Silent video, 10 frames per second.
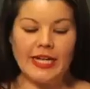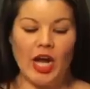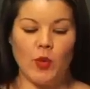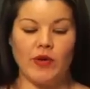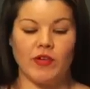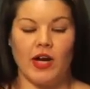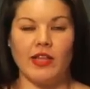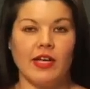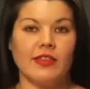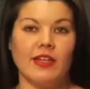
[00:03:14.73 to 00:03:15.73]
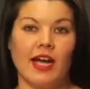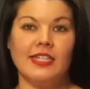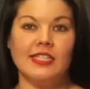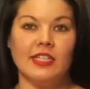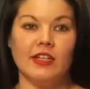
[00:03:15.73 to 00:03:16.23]
However, I like the
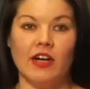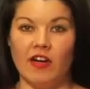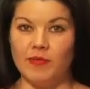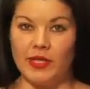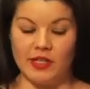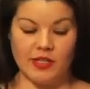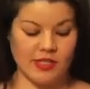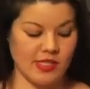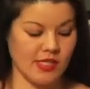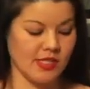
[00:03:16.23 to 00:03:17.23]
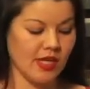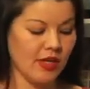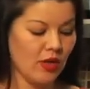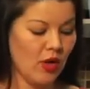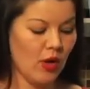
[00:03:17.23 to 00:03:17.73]
idea of being
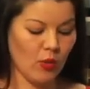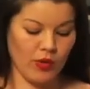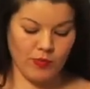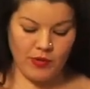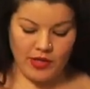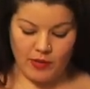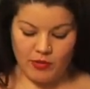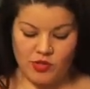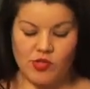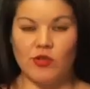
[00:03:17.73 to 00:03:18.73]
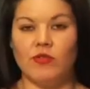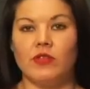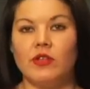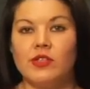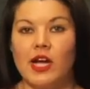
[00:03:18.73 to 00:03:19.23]
consistent with being able to serve
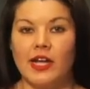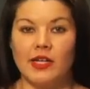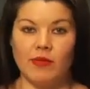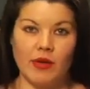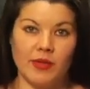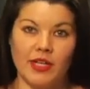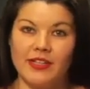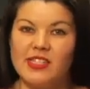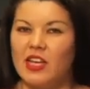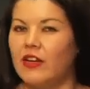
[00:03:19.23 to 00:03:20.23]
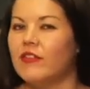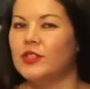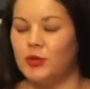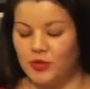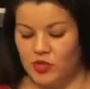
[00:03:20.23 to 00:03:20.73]
little tiny ramekins,
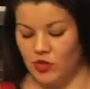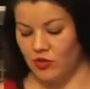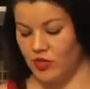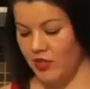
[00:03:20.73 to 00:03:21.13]
individual desserts.